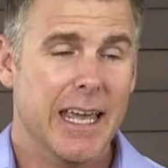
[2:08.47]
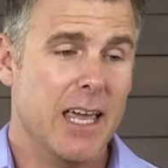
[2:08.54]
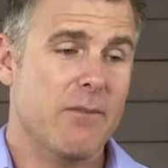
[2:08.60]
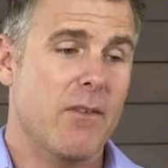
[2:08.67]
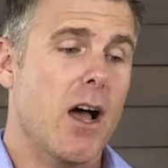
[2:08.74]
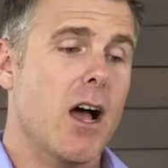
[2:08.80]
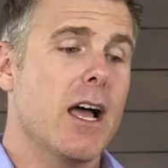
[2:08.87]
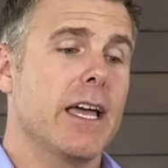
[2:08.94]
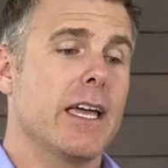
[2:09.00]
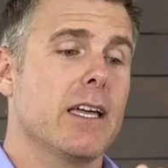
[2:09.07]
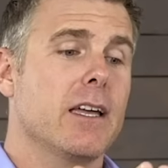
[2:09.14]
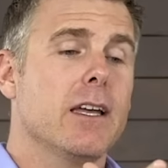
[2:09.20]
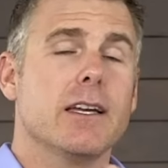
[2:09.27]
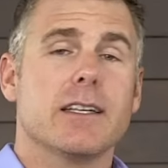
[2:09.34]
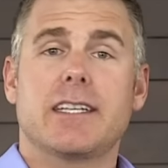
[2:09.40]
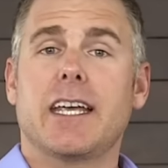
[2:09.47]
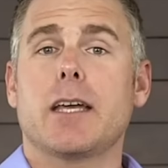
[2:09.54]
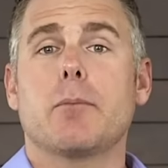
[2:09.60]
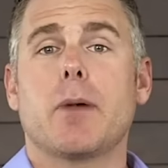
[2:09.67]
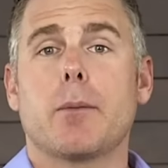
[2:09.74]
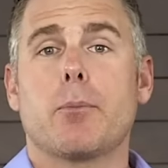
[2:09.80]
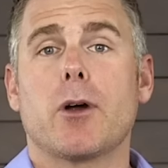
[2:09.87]
If I
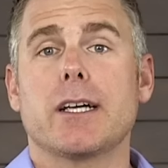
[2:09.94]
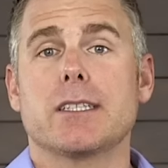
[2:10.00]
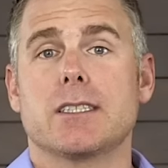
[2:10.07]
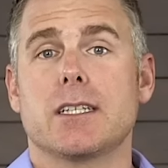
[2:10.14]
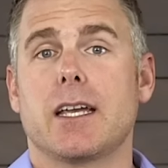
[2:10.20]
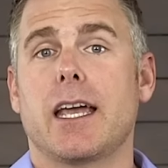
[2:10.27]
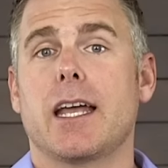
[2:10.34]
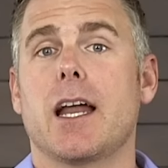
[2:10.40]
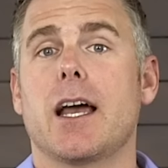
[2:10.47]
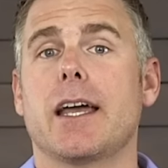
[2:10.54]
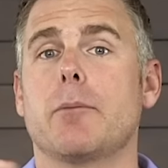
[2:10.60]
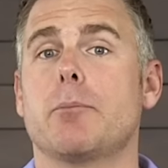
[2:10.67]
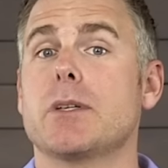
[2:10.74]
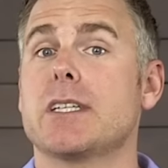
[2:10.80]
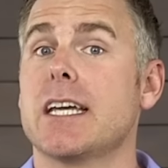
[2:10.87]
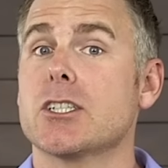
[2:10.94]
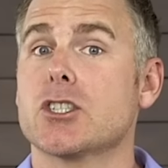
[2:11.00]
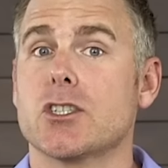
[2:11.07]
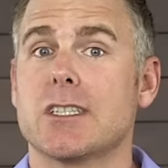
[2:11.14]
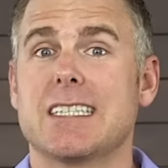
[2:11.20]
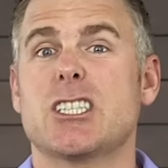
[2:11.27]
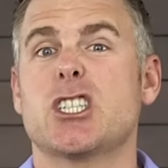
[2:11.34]
take my pricing and I
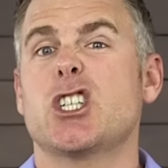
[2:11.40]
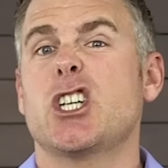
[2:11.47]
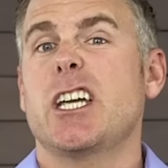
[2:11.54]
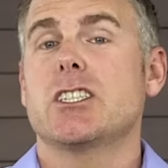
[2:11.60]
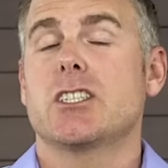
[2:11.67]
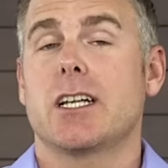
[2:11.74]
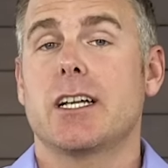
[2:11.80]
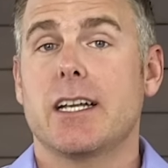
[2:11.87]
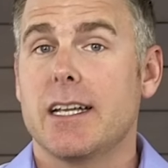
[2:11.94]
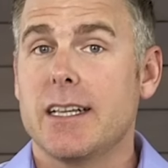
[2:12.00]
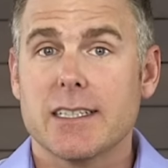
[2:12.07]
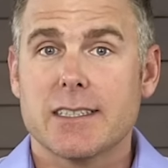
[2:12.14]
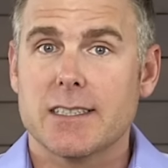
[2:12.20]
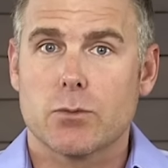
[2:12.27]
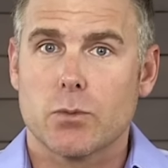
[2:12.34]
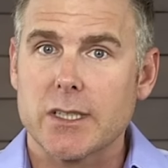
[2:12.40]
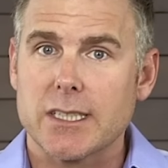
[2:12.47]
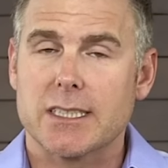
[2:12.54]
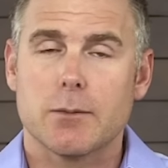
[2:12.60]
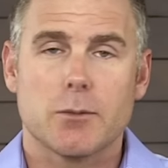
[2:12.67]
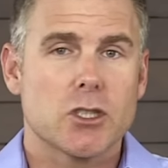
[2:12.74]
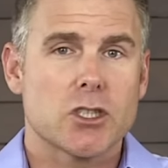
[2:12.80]
potentially change it, and this is really
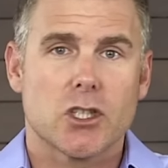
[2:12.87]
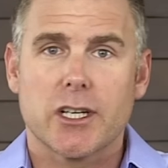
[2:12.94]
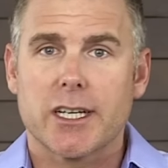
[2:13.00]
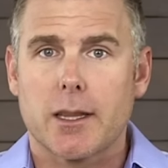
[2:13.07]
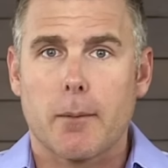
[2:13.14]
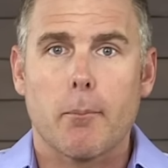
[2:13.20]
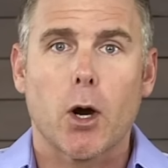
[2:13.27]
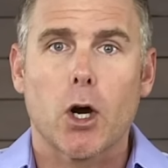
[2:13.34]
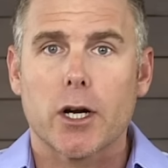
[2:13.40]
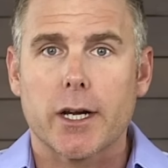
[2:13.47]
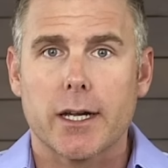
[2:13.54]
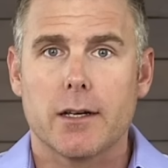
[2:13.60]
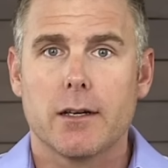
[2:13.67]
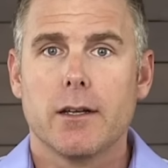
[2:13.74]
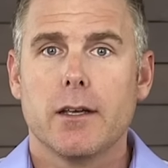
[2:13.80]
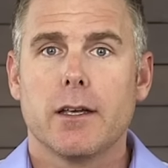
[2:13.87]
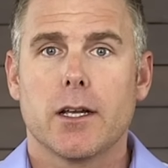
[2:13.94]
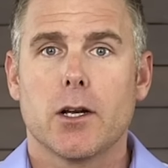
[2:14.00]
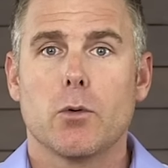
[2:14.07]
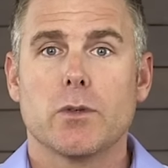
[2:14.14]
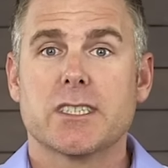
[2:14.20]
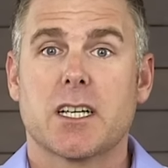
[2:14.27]
simple, you just look at the market,
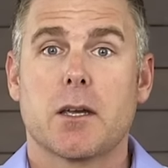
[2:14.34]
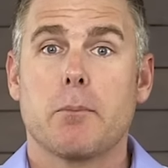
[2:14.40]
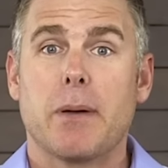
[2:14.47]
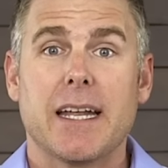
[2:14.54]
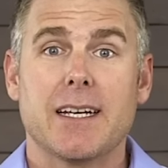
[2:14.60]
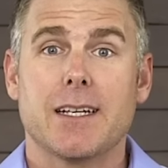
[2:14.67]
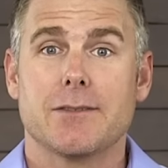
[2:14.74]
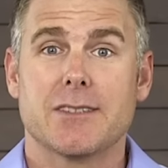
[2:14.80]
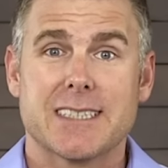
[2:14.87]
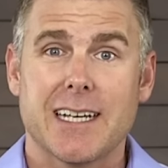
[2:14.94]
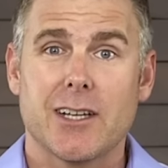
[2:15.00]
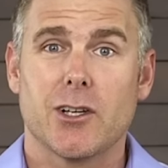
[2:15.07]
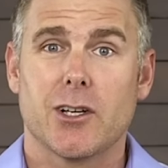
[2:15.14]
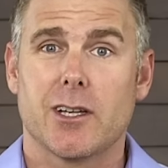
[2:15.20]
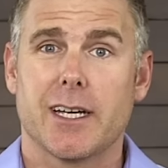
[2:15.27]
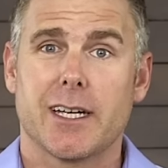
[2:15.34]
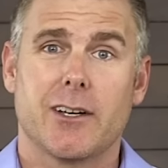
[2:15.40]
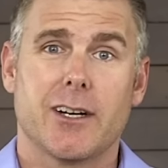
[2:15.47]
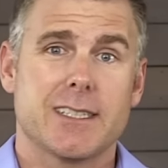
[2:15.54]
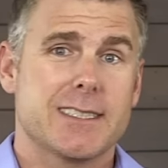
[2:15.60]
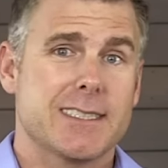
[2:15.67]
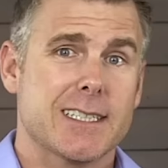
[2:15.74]
you know, what's a competitive set look like?
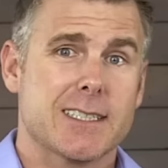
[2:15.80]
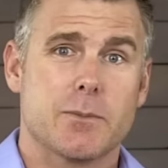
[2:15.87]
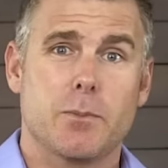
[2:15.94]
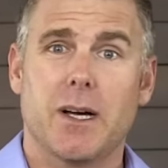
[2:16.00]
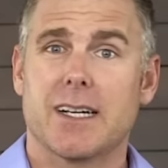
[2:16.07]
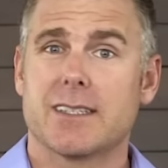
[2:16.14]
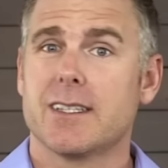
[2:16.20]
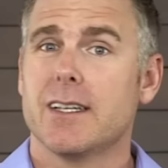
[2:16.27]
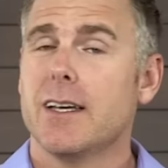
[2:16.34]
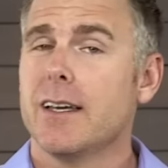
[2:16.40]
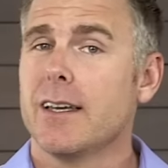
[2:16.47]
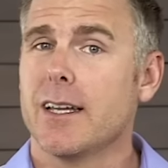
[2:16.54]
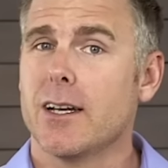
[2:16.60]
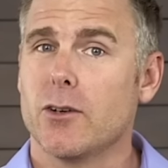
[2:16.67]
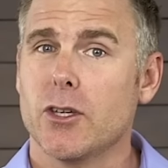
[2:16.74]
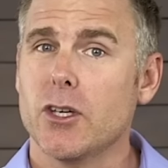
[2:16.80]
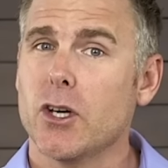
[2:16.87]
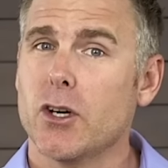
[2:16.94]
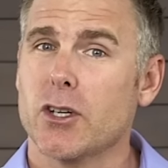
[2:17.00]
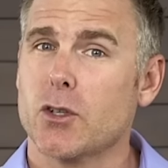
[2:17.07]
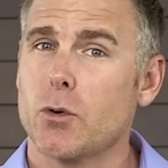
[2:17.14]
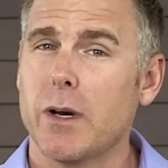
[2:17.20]
You're at $6, you know, you can
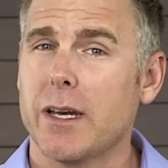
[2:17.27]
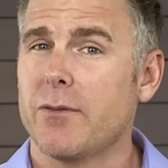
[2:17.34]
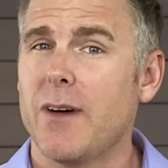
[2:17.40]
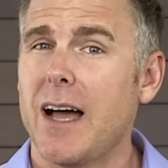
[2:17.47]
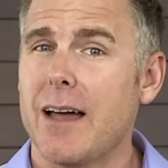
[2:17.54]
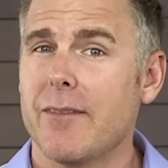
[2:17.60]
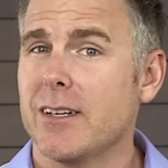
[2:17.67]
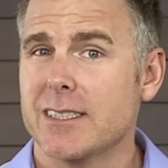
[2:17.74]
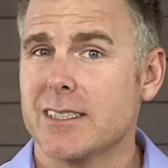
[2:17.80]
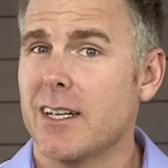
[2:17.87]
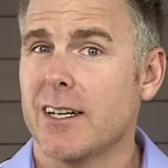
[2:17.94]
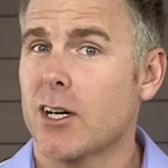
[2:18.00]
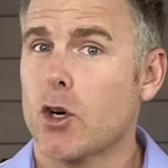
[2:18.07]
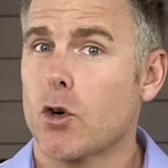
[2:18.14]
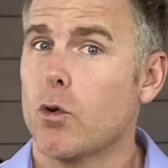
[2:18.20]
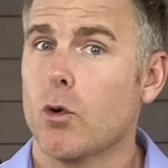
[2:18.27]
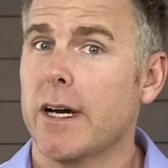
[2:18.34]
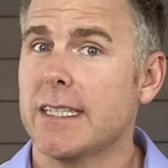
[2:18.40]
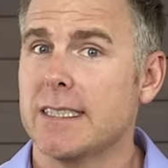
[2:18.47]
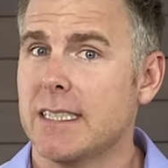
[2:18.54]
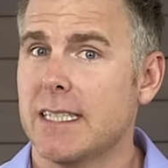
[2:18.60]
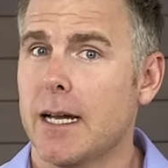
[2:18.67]
go to 25 and it's not a
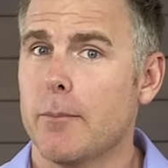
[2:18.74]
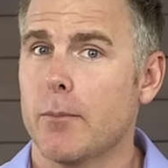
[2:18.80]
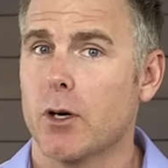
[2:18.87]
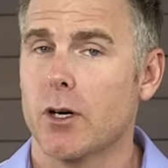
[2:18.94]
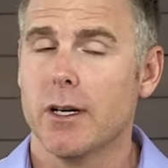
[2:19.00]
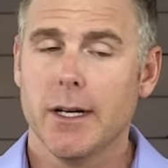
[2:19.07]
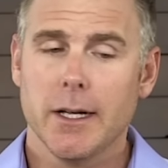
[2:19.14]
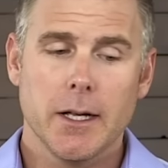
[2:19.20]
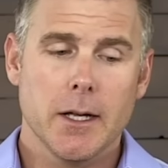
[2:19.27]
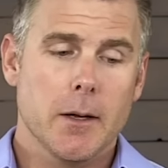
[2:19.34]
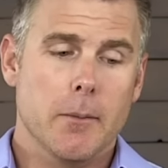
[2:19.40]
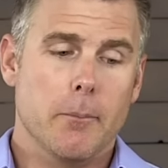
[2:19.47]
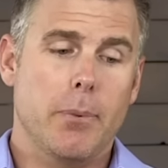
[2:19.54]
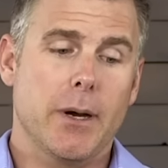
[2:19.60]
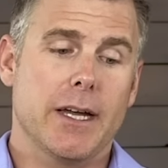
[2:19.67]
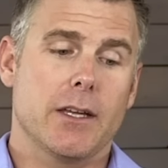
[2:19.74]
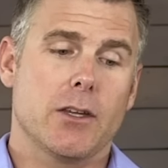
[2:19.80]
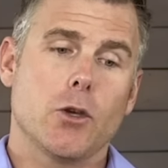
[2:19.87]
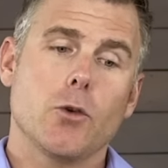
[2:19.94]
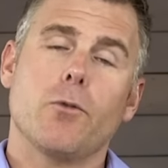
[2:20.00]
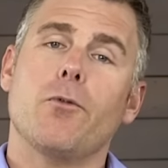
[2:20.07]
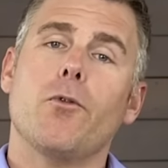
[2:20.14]
crazy number, but
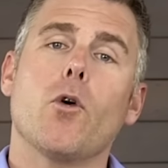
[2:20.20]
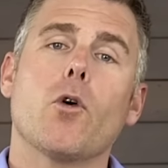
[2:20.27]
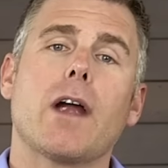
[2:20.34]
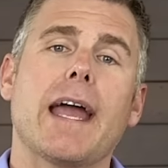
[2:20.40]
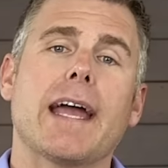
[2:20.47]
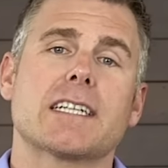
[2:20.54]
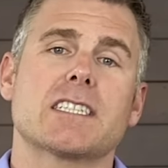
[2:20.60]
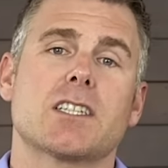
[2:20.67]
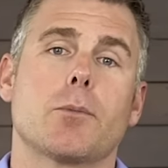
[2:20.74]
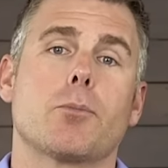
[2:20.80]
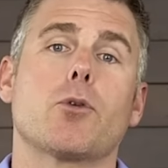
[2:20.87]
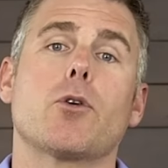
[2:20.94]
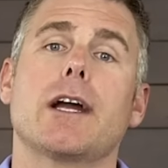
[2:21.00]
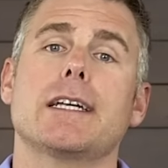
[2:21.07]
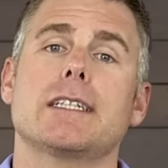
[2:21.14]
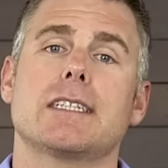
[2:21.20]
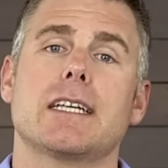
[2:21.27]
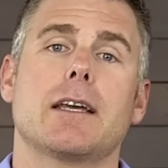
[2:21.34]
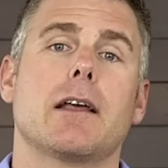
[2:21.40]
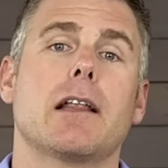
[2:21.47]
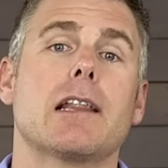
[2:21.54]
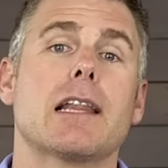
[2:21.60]
you 4X the
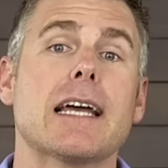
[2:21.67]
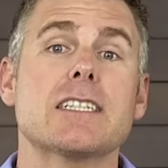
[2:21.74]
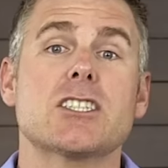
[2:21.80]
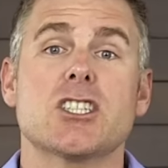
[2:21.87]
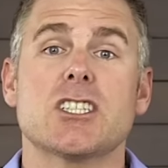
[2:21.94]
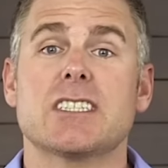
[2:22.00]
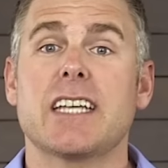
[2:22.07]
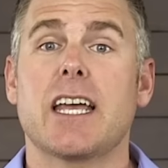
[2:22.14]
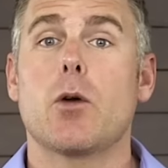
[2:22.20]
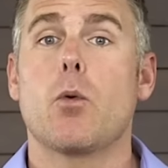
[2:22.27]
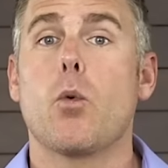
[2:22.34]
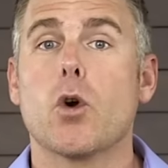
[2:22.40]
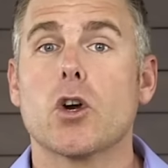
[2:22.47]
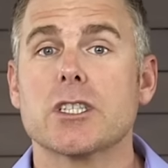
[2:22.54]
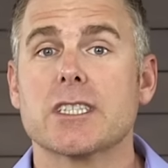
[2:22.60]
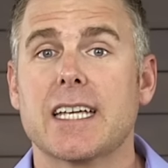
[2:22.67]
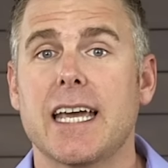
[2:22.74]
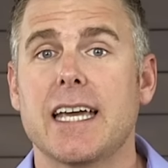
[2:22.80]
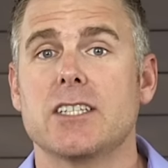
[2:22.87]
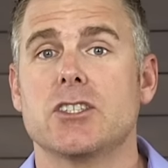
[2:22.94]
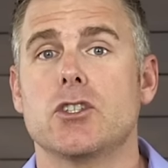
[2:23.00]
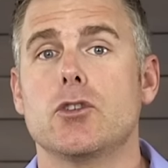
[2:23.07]
pricing. Let's just say worst
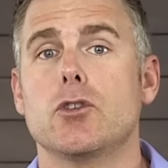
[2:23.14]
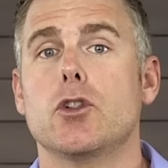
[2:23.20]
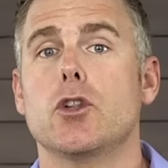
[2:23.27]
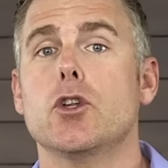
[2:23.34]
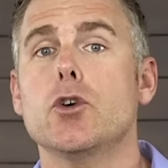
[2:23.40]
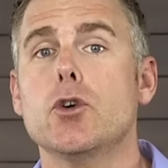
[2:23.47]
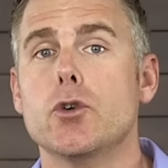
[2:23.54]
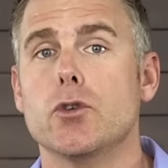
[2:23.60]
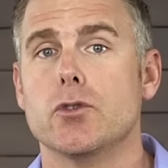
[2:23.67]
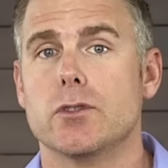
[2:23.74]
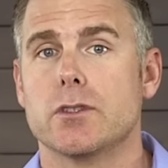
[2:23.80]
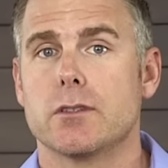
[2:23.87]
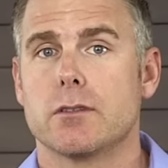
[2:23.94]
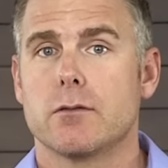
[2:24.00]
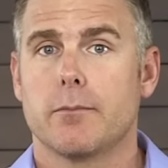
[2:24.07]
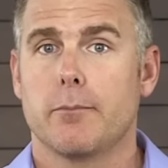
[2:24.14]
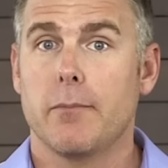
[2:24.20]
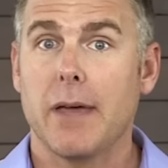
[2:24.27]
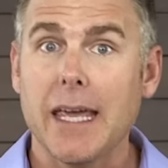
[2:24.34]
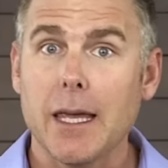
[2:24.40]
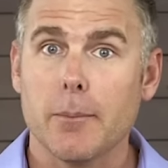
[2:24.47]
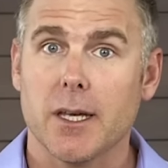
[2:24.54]
case, you lose
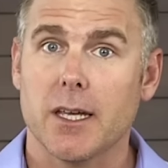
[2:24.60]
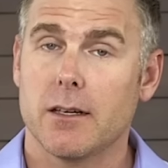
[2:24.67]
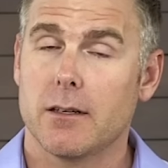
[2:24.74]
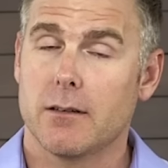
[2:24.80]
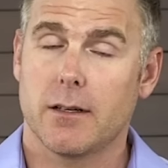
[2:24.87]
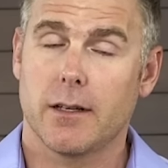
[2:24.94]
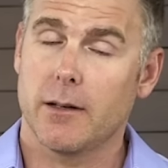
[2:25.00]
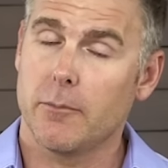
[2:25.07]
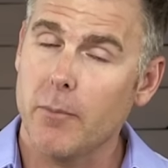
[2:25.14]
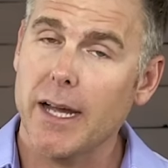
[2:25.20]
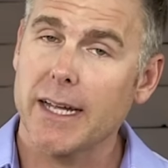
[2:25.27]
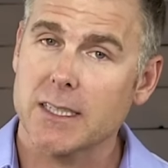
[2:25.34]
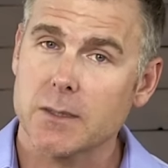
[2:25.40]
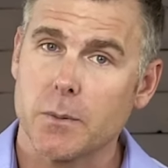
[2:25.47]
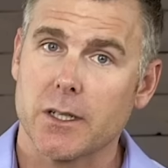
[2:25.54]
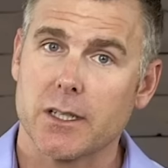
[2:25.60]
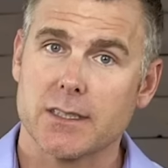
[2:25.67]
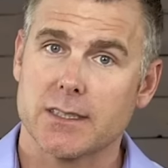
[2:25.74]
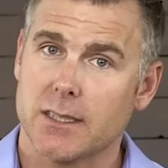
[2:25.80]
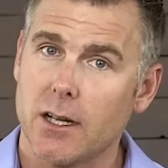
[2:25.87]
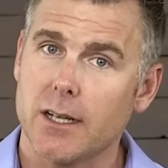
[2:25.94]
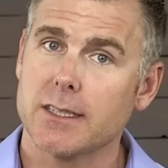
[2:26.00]
maybe, in my
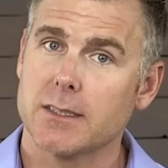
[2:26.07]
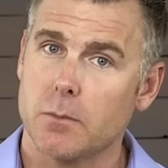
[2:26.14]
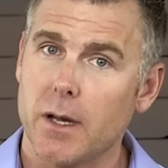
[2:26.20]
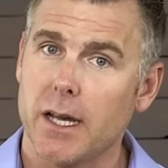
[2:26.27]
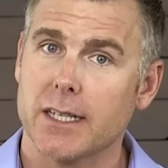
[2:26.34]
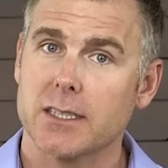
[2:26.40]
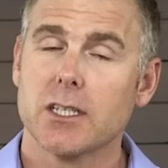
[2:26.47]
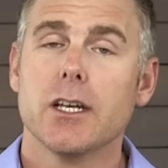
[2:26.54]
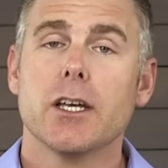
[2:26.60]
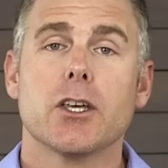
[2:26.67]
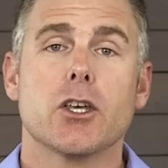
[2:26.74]
experience, not as much.